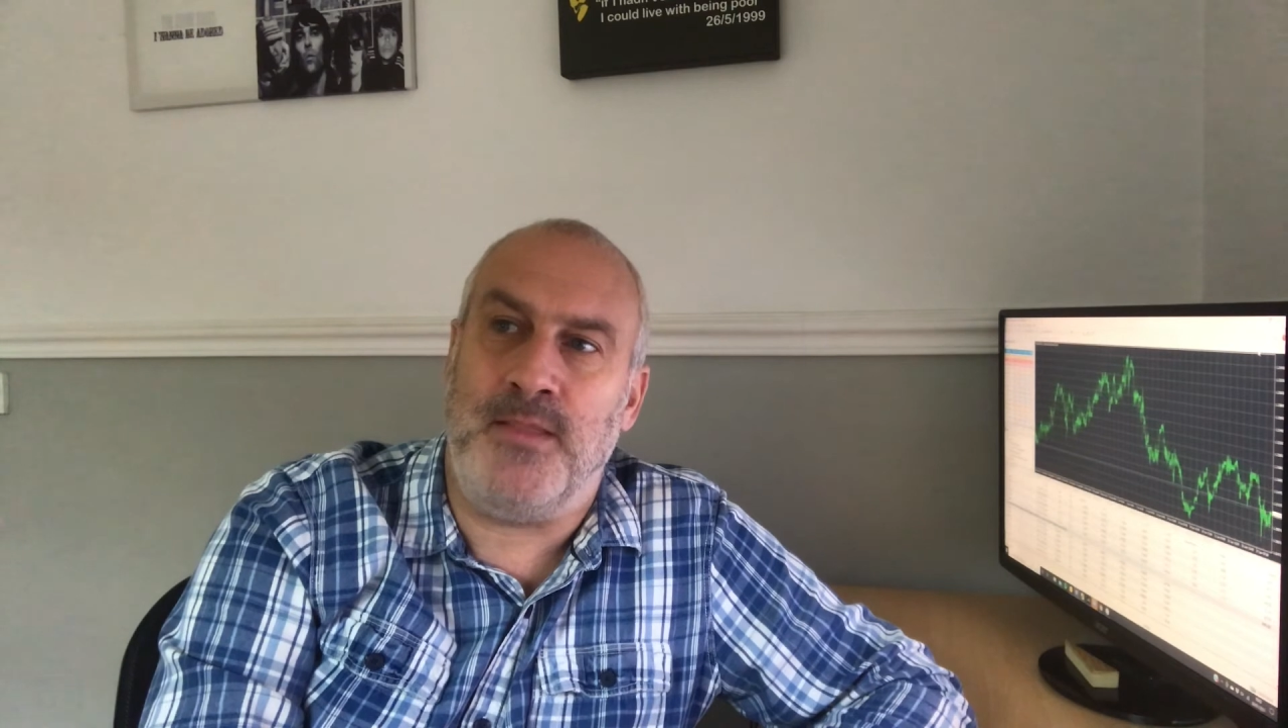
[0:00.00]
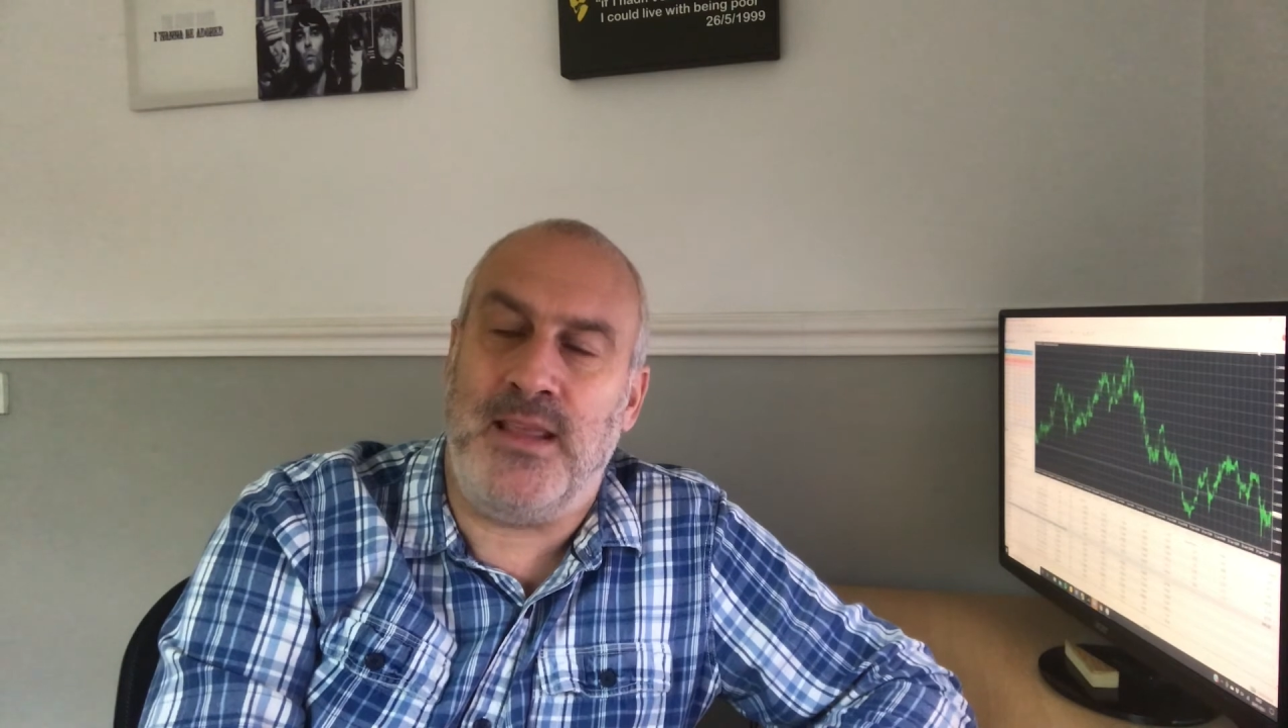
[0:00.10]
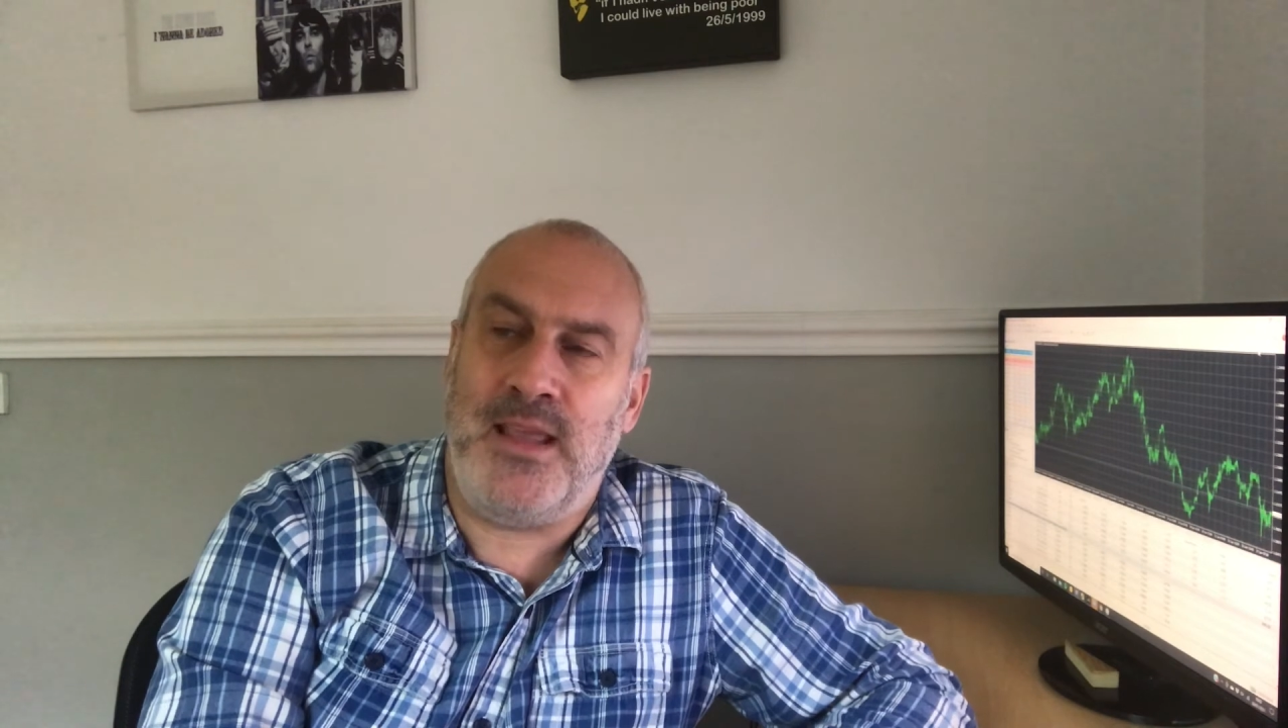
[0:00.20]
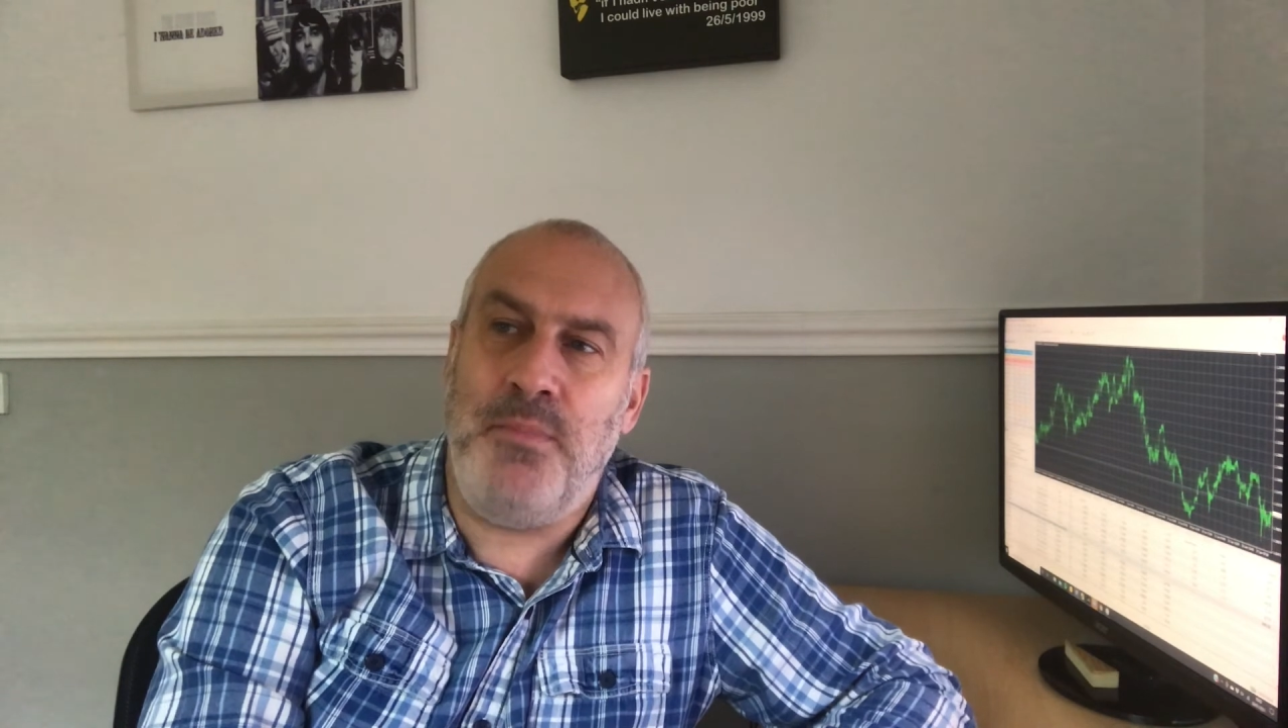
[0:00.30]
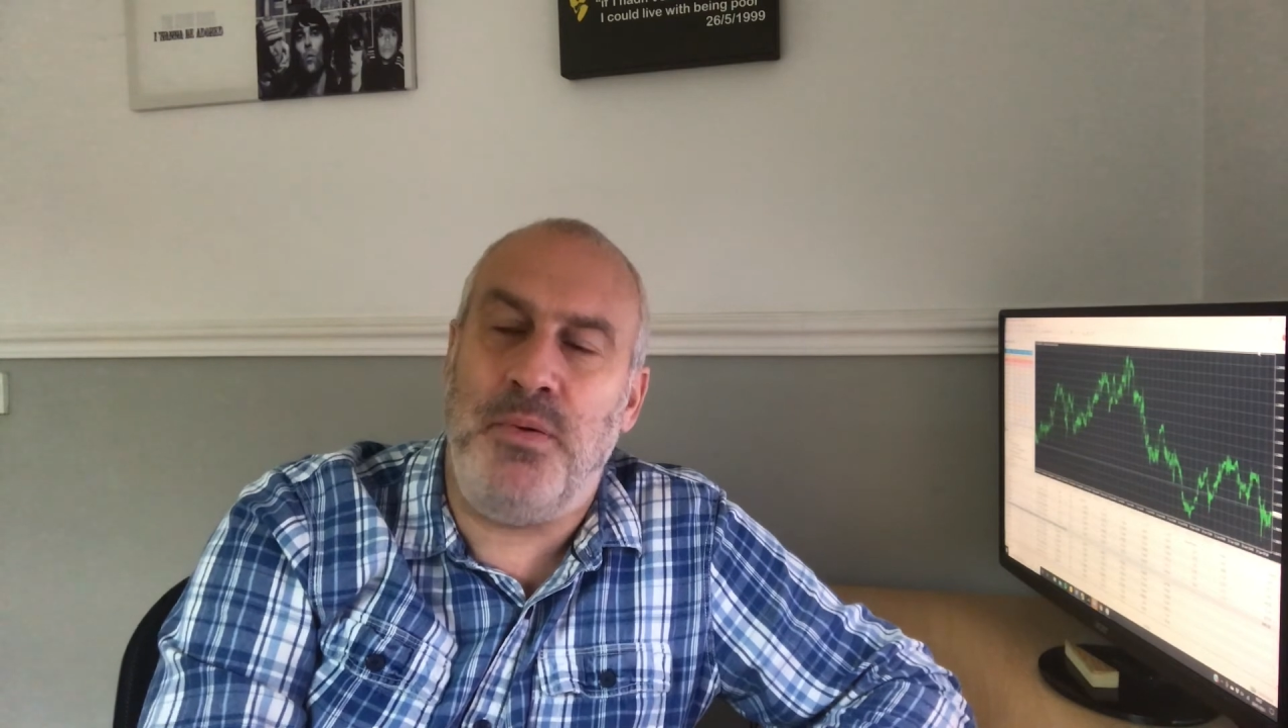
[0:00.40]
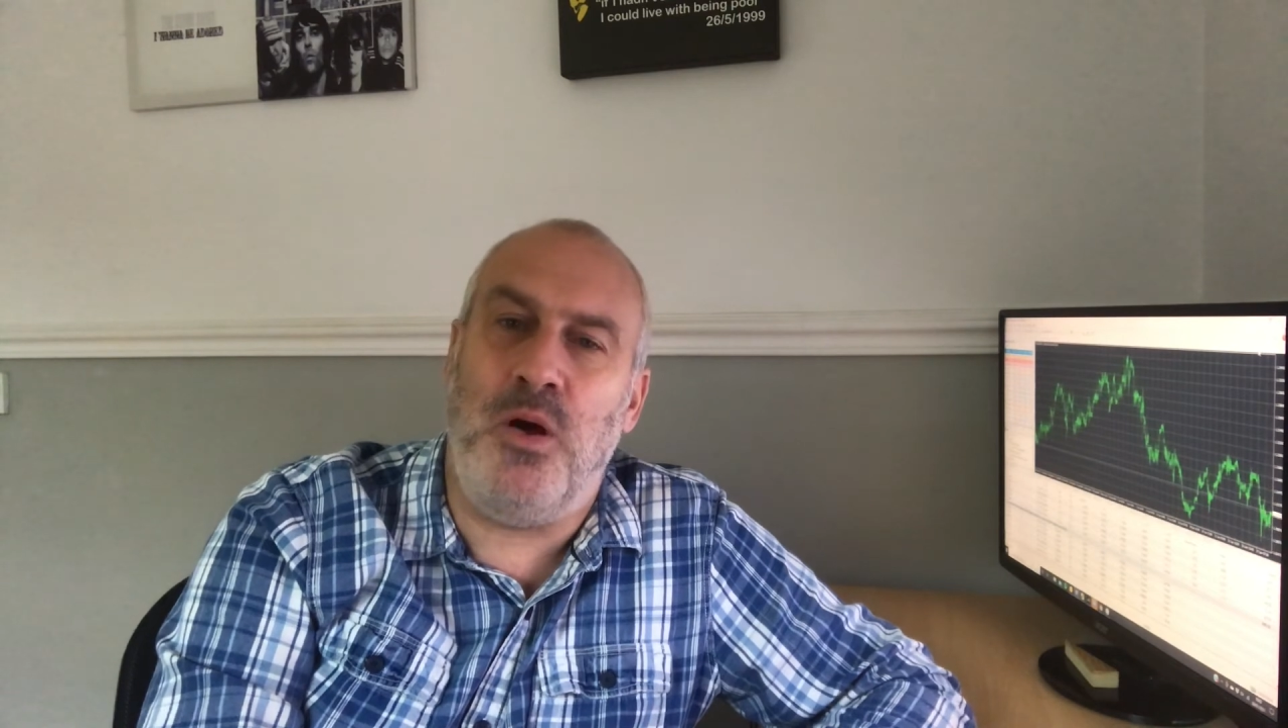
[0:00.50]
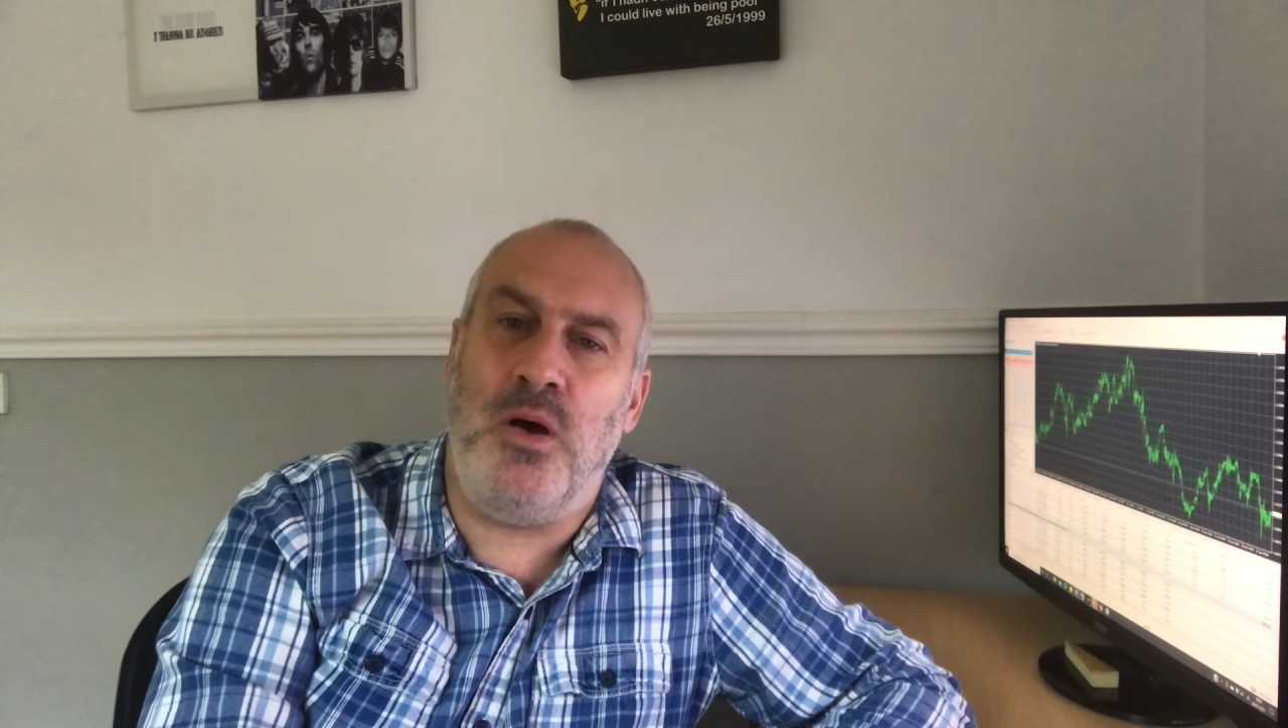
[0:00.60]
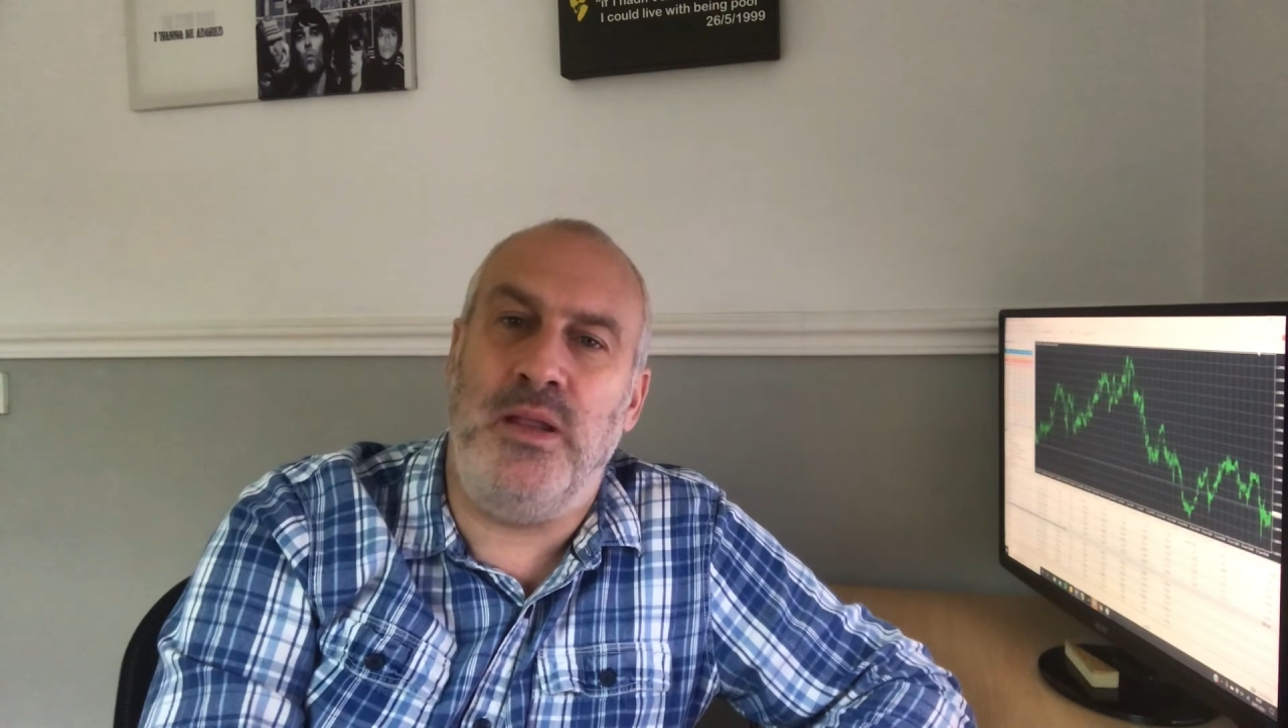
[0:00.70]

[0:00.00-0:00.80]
keep an eye on